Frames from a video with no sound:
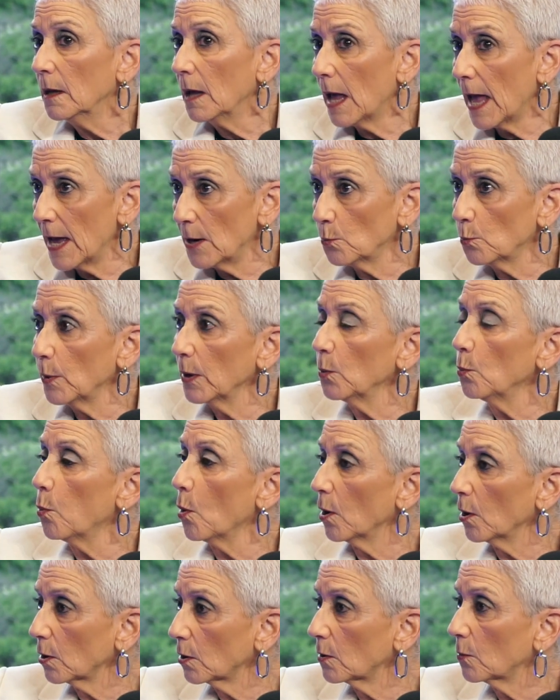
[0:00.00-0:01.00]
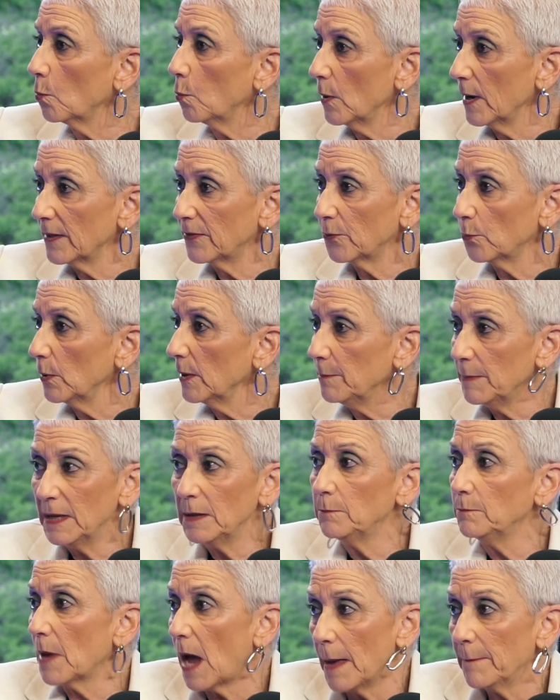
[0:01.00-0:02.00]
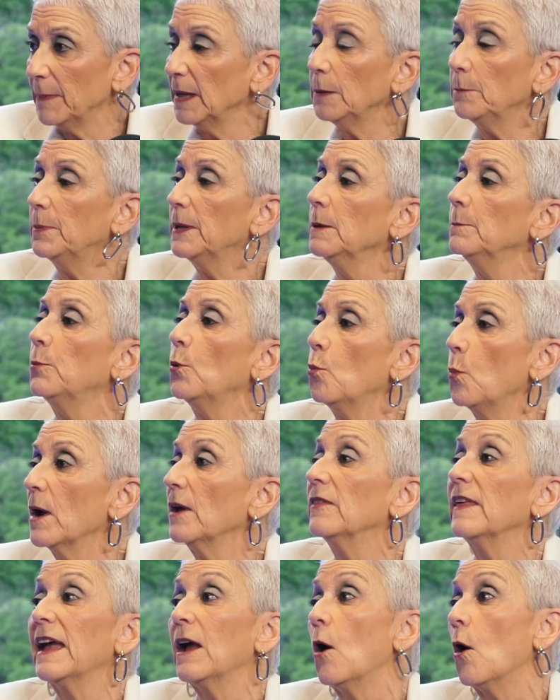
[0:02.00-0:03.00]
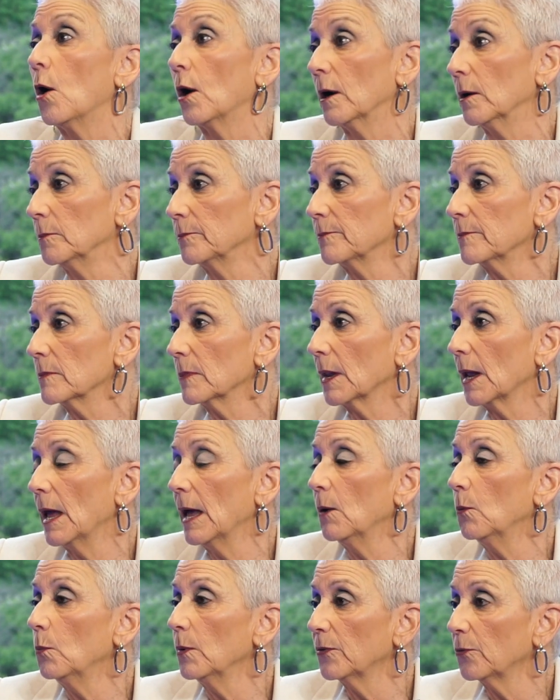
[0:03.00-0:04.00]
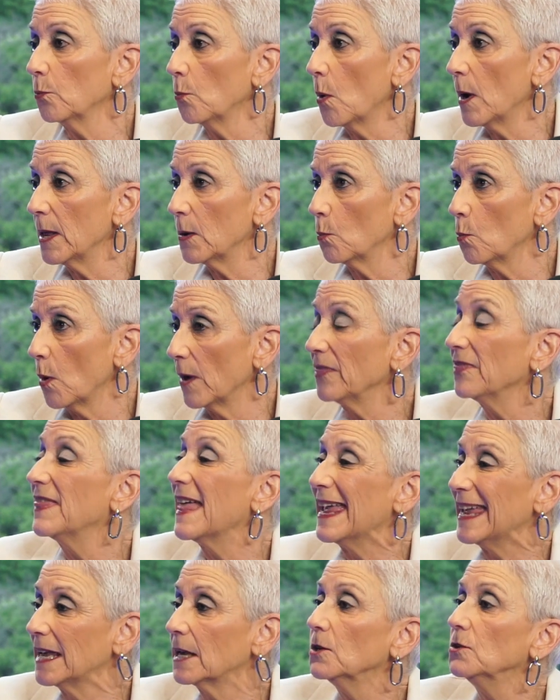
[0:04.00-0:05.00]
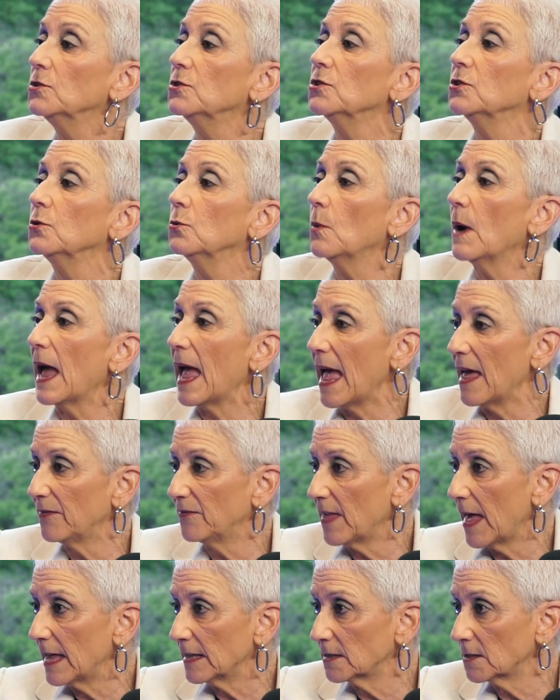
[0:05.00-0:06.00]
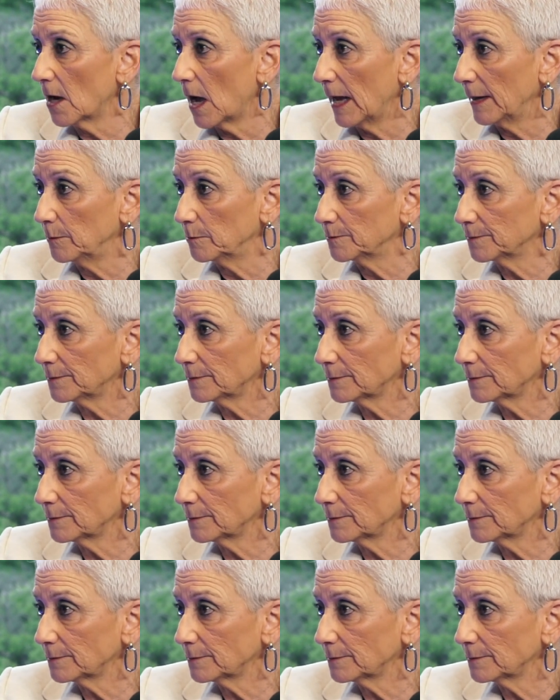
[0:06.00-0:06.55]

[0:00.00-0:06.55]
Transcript: And I meet people where they are and with what they can do at that time.